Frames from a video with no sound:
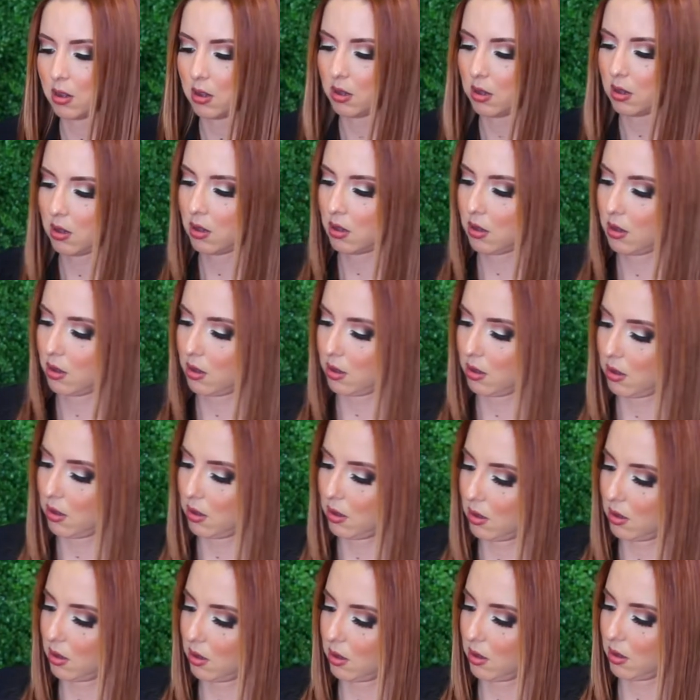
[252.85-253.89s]

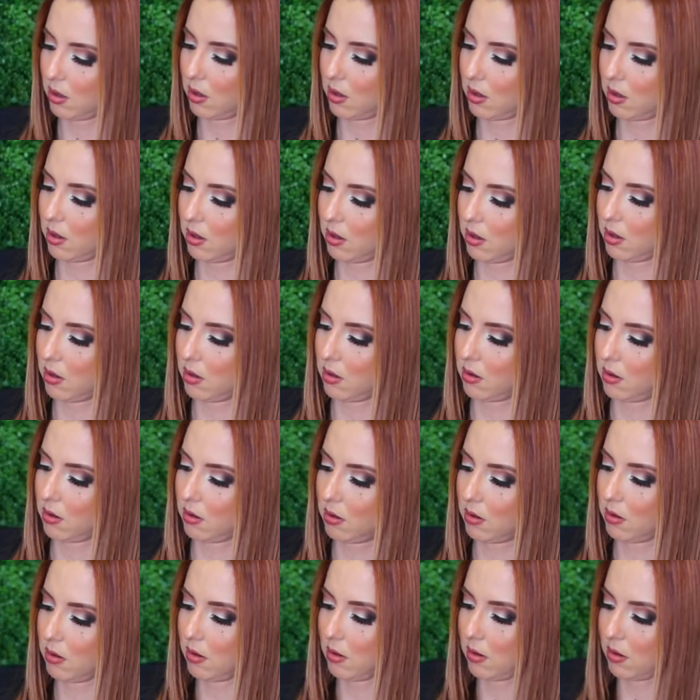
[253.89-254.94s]

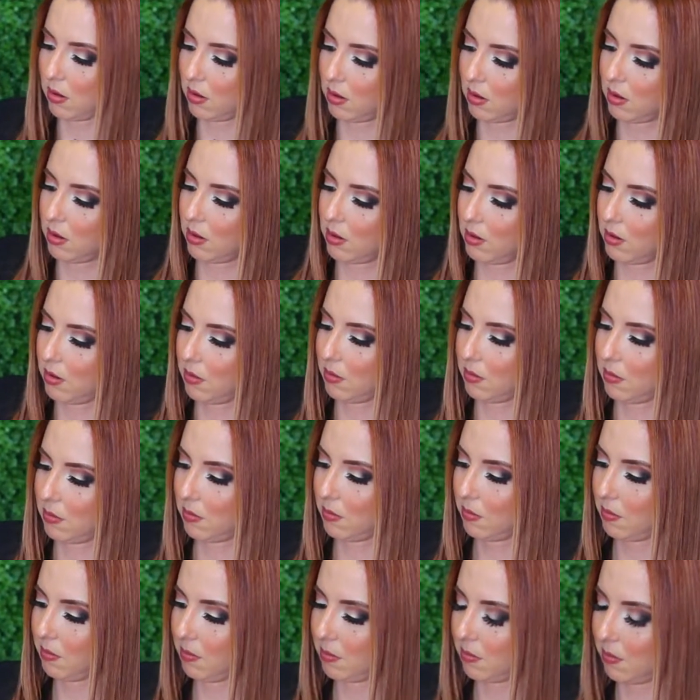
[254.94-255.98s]

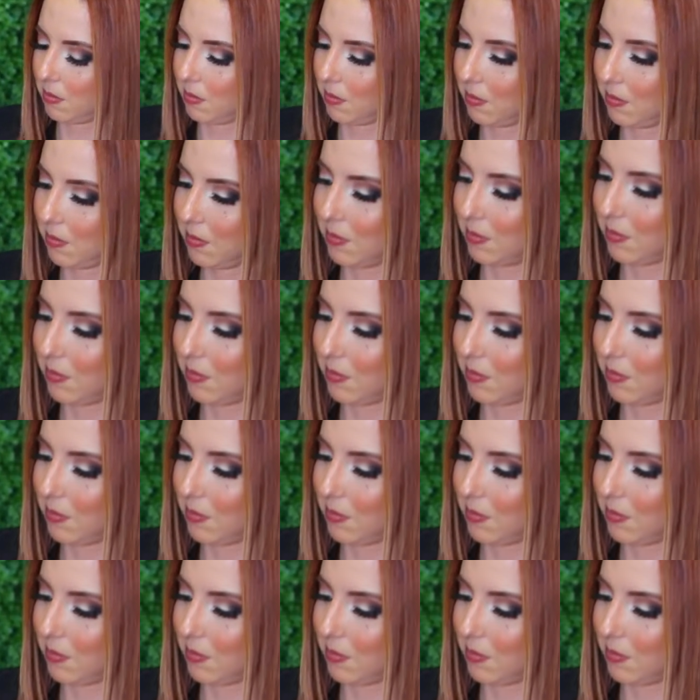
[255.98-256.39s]
(not speaking)